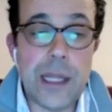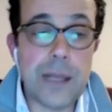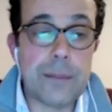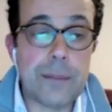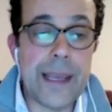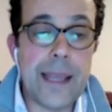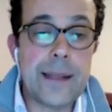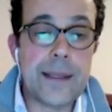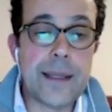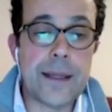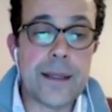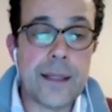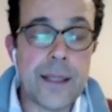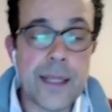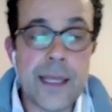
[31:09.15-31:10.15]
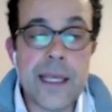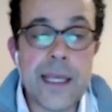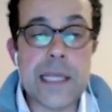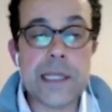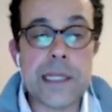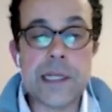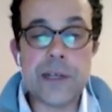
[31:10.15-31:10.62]
in Albania,
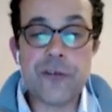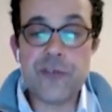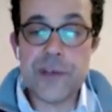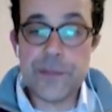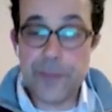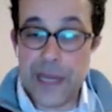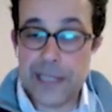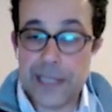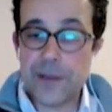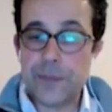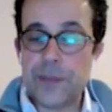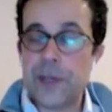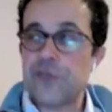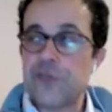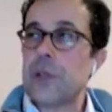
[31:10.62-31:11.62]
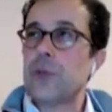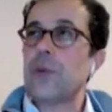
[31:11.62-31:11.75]
encourages Bedri Pasha